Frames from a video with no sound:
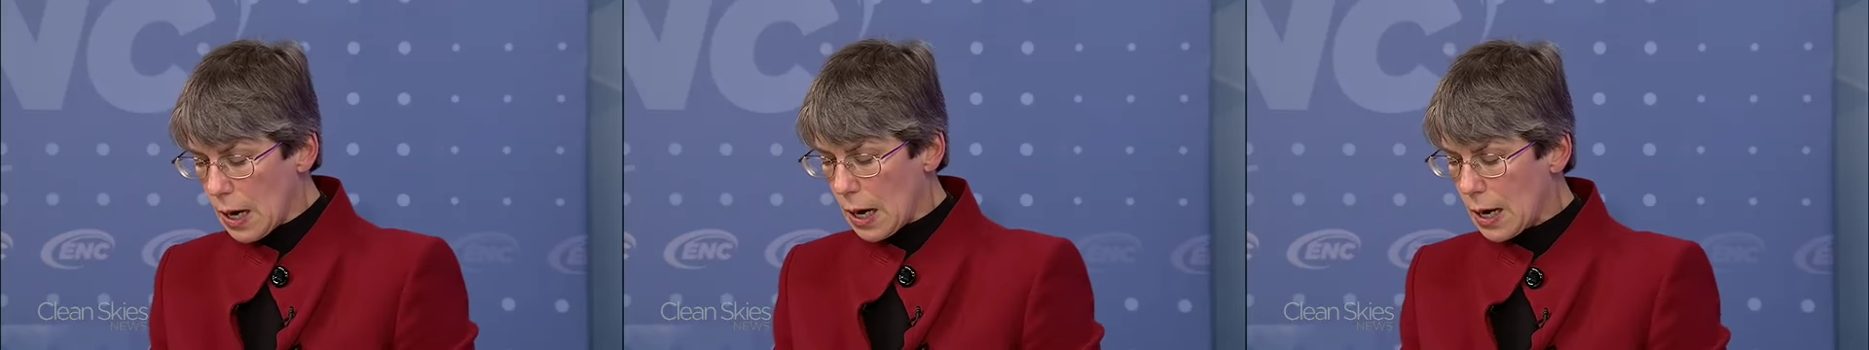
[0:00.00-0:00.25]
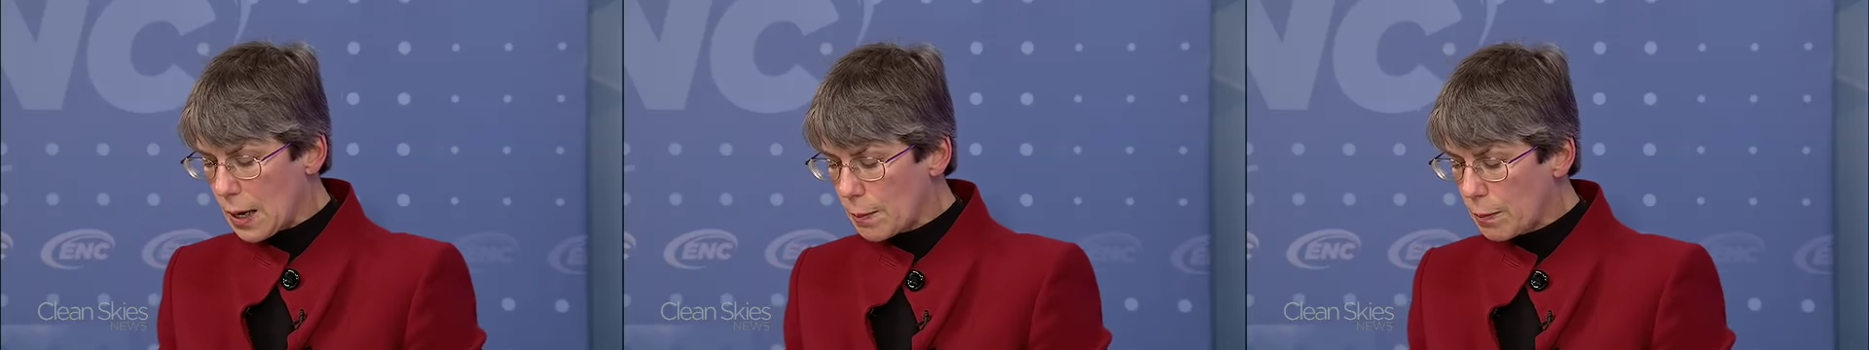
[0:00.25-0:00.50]

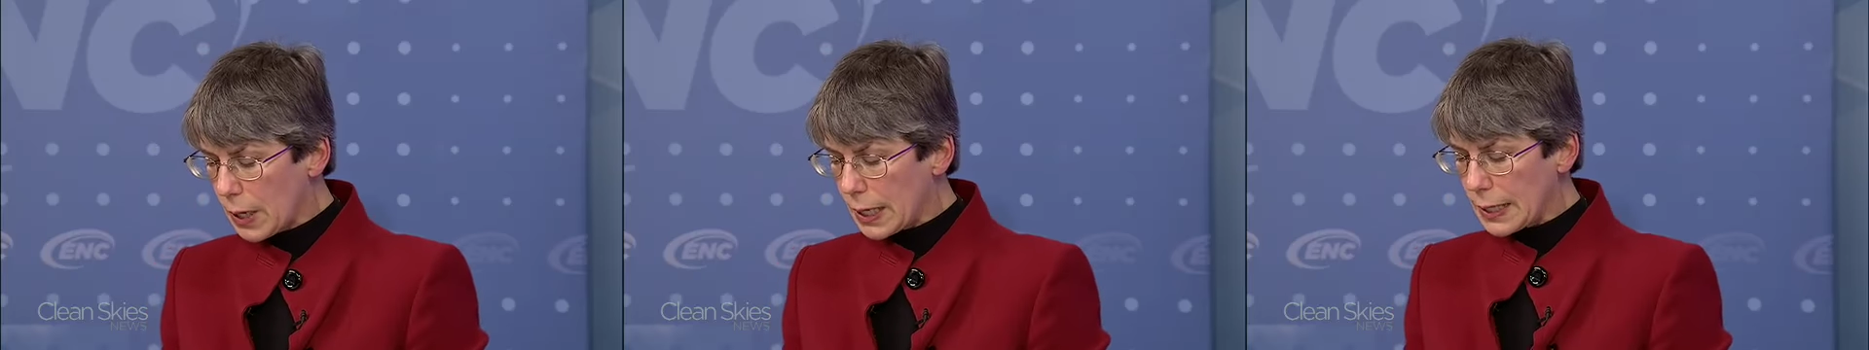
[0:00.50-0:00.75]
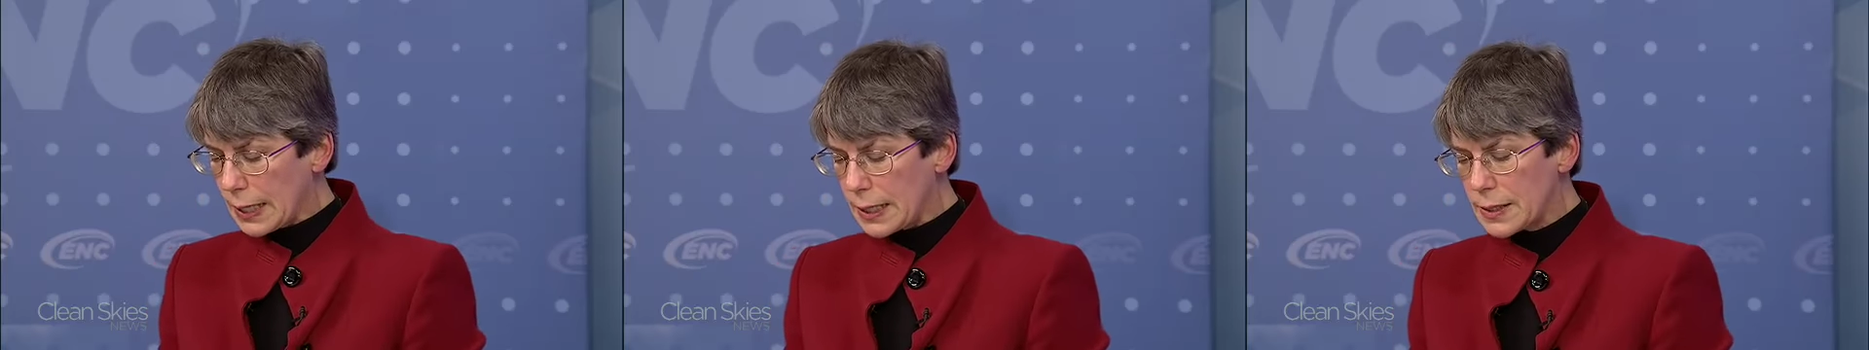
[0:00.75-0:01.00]
Uh,
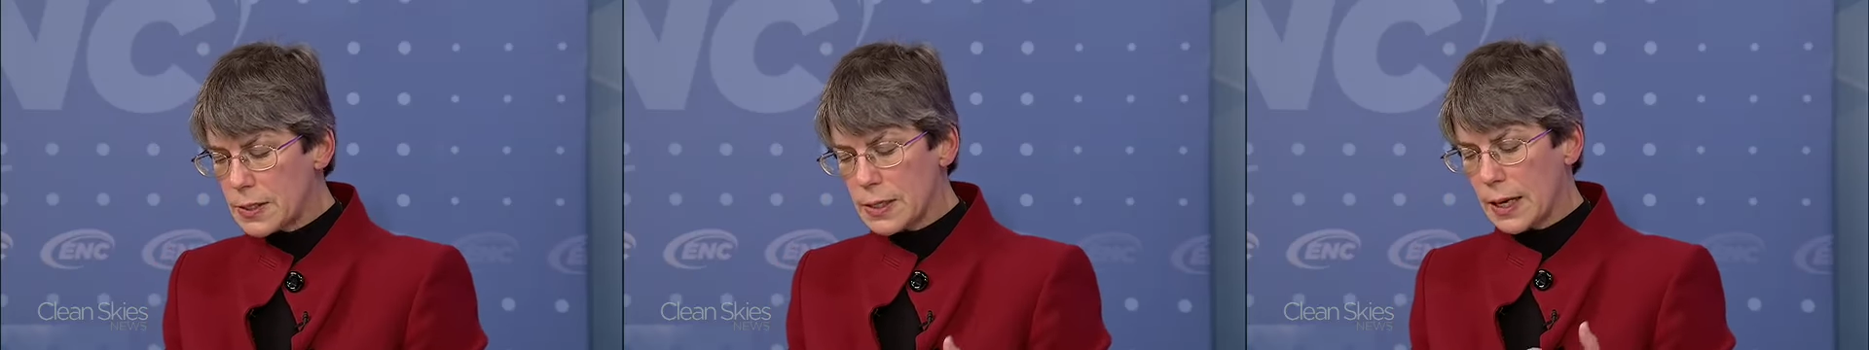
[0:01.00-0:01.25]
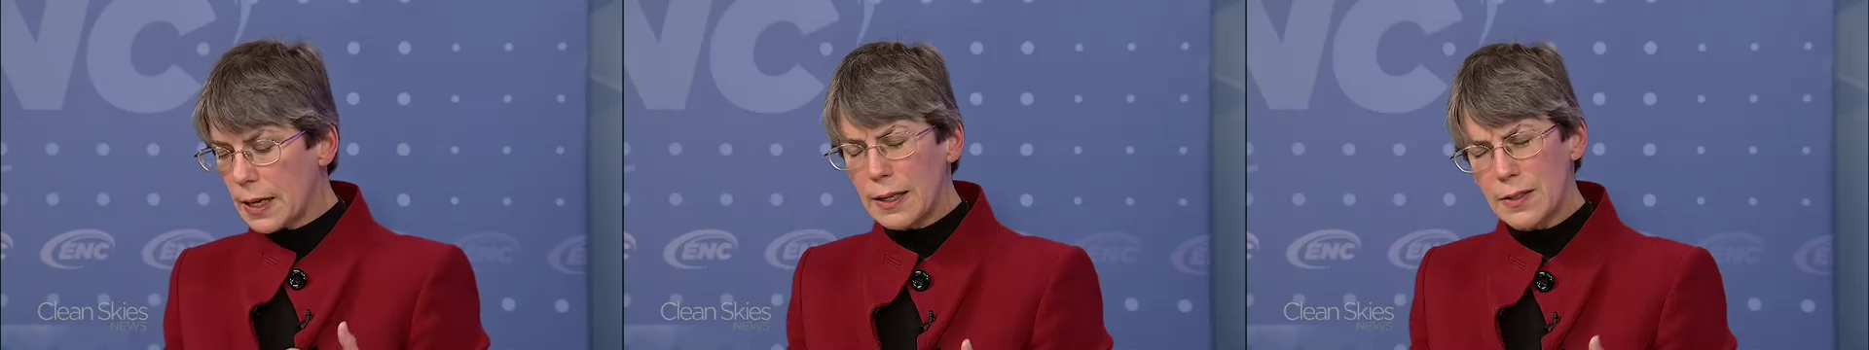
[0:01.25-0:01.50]
but he
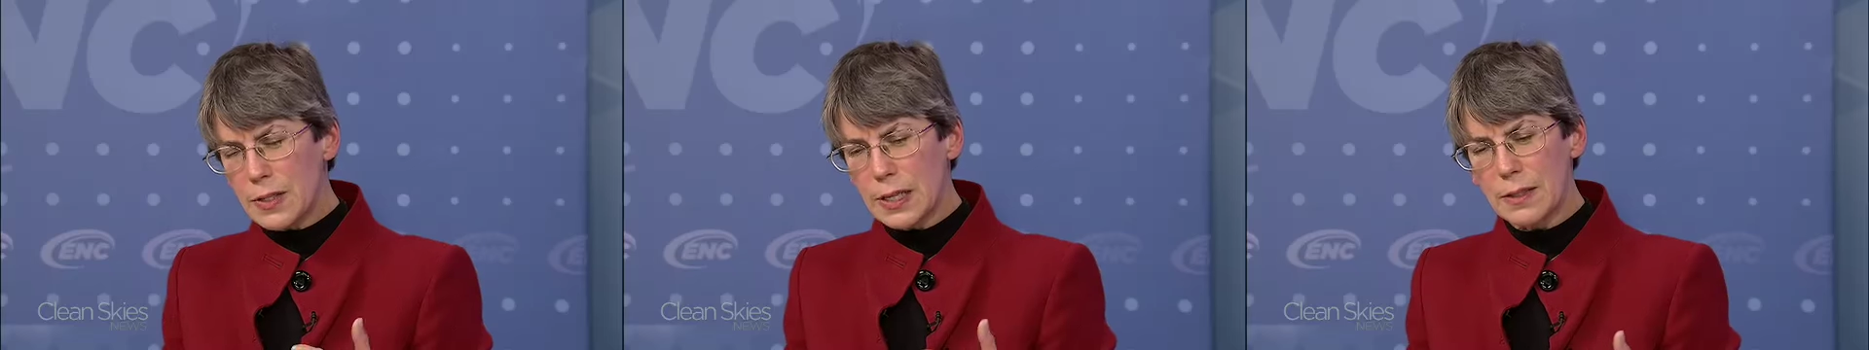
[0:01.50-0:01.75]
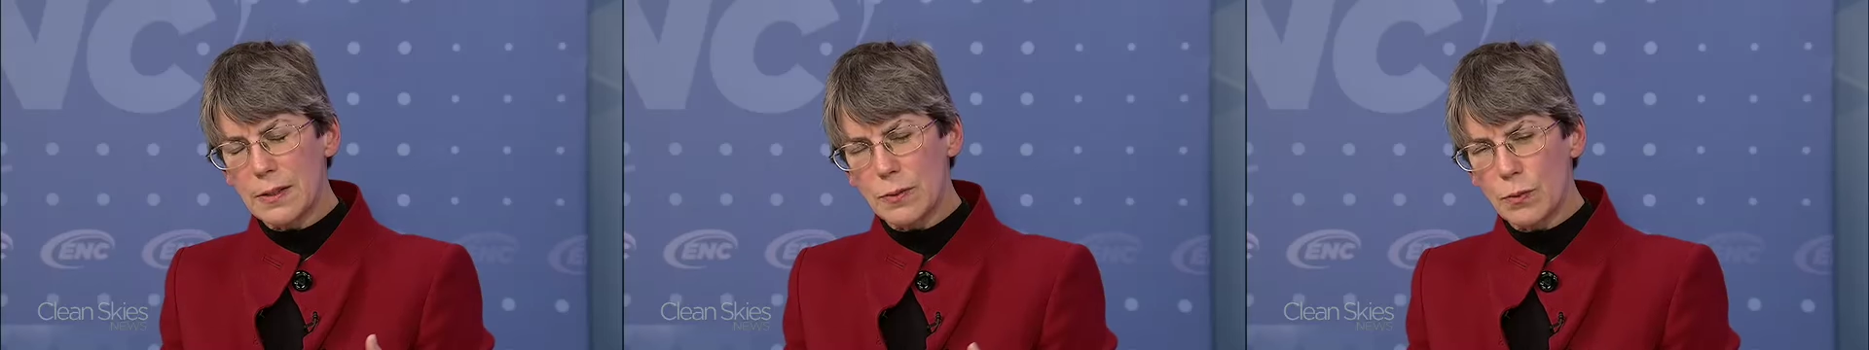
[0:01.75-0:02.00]
said he
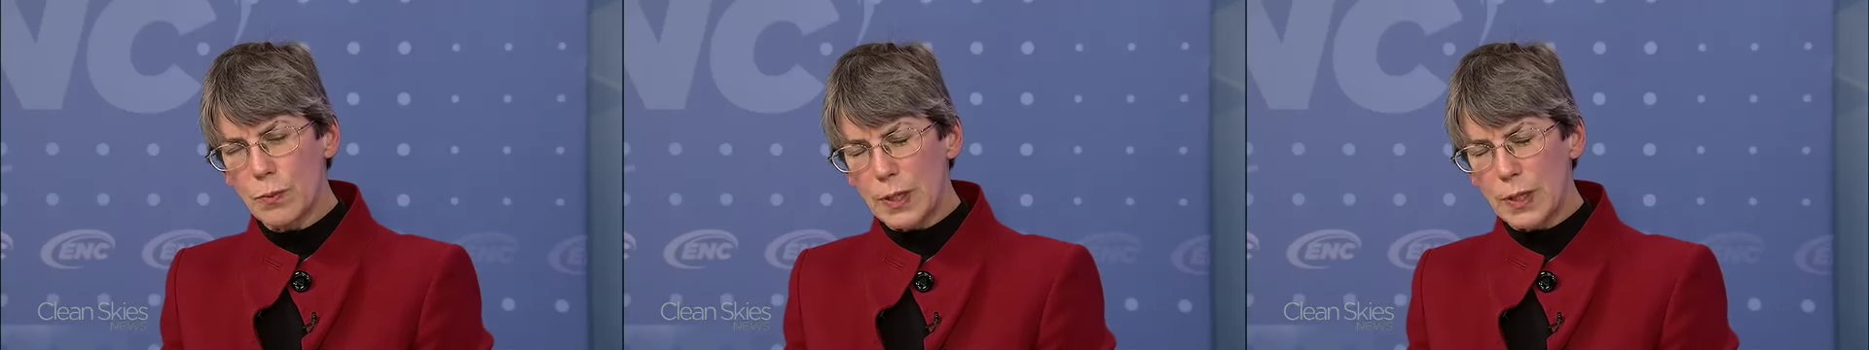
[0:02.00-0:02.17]
said the